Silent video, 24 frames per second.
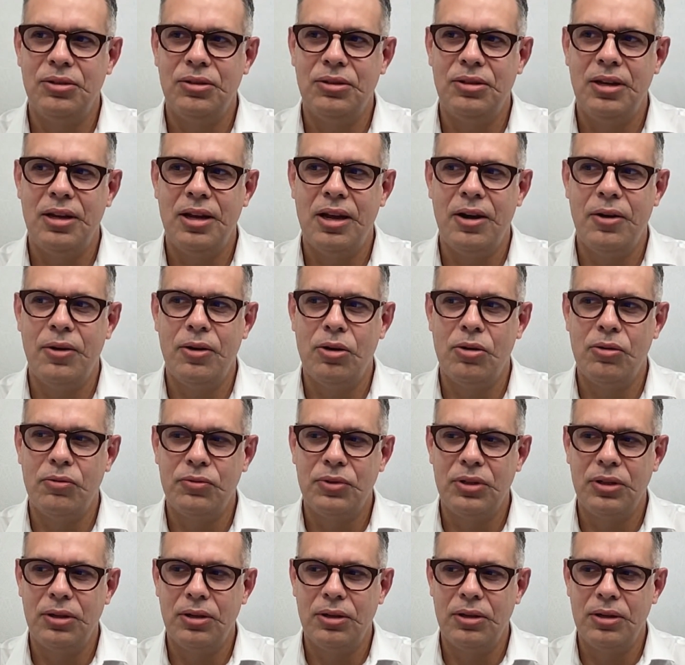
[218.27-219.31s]
area of
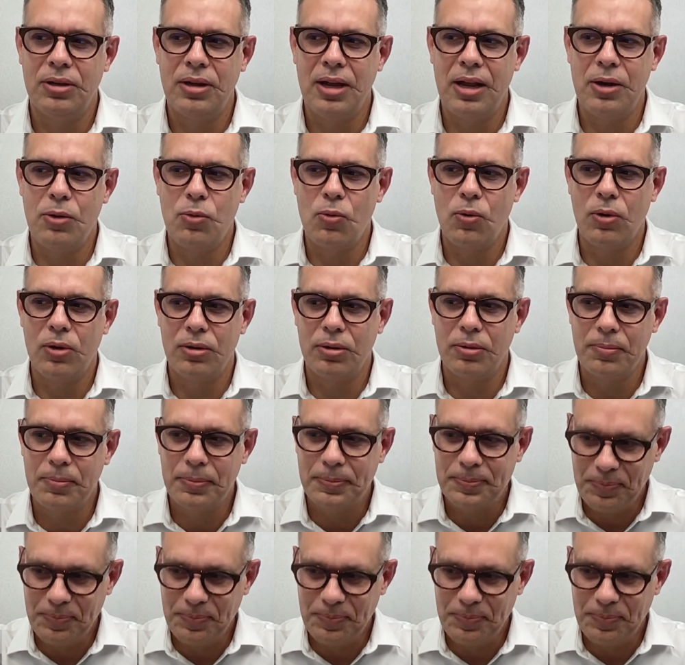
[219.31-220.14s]
the headquarters.